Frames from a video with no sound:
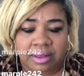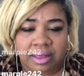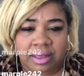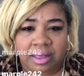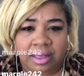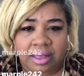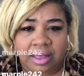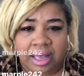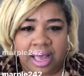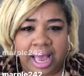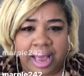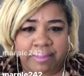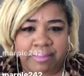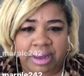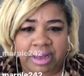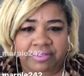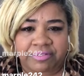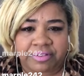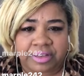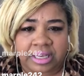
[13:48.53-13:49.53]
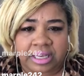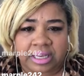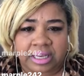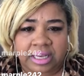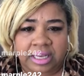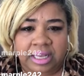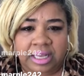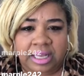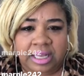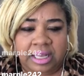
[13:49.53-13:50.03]
Hey Buffy,
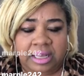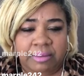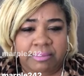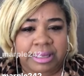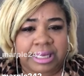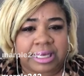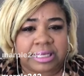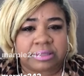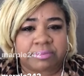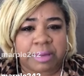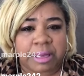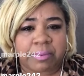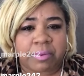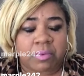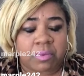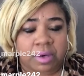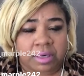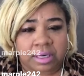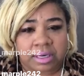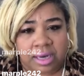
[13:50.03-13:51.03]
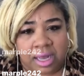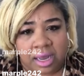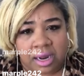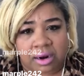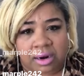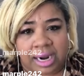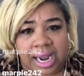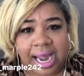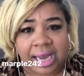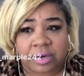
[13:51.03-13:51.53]
because people want to know,
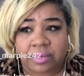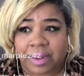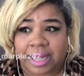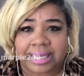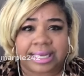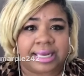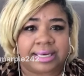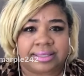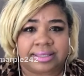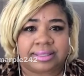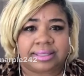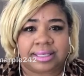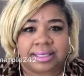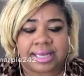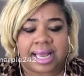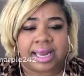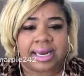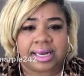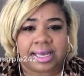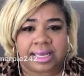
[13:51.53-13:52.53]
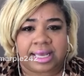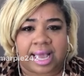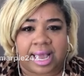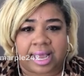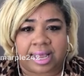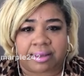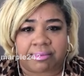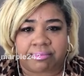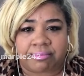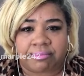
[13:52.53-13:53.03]
how do I get into the dating
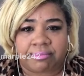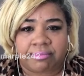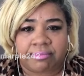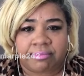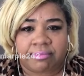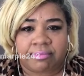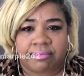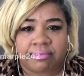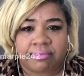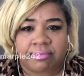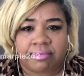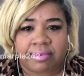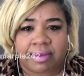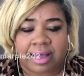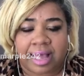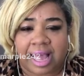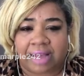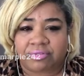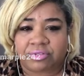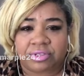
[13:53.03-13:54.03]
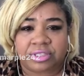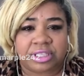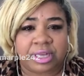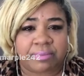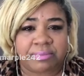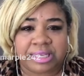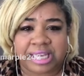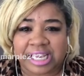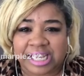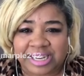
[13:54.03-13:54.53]
game? After some
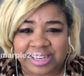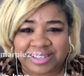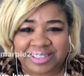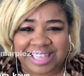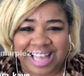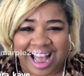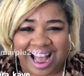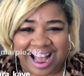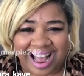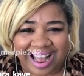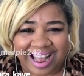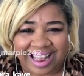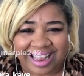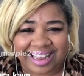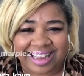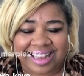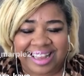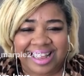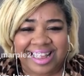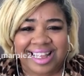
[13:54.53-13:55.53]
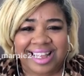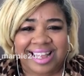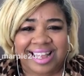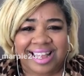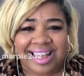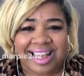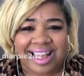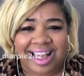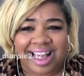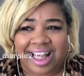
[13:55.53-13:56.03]
years, hi,
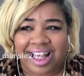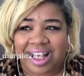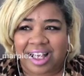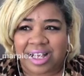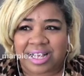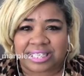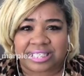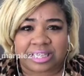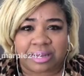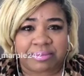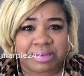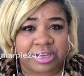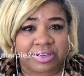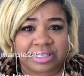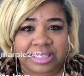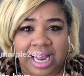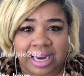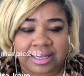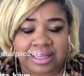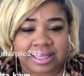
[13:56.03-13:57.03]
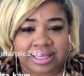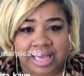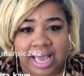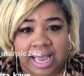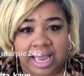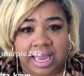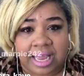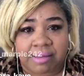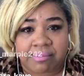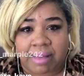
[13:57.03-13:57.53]
uh, some years out of the
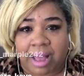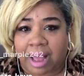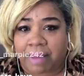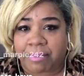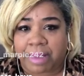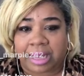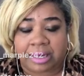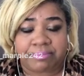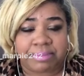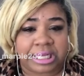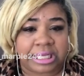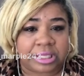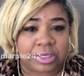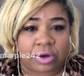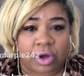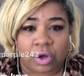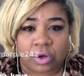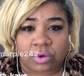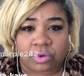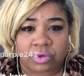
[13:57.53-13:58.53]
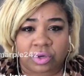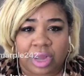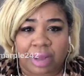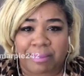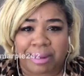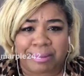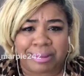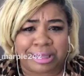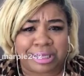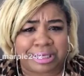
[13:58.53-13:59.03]
game, I might be a little older, I may
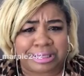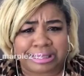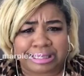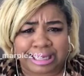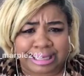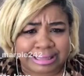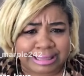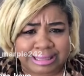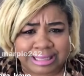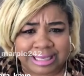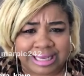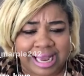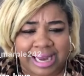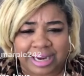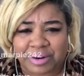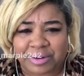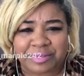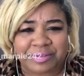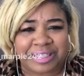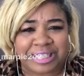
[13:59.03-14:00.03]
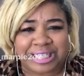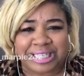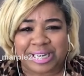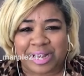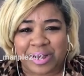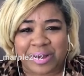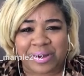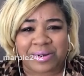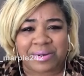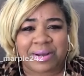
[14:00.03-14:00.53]
be a little dusty, I don't really
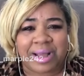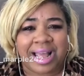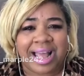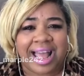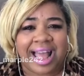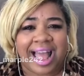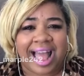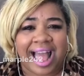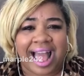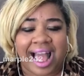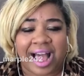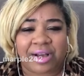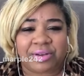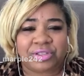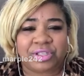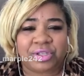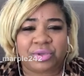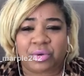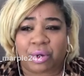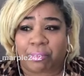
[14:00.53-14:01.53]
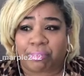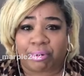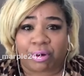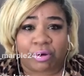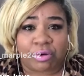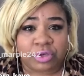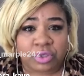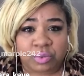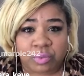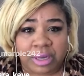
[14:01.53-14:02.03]
know how to
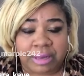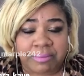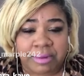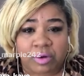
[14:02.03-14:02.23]
approach women.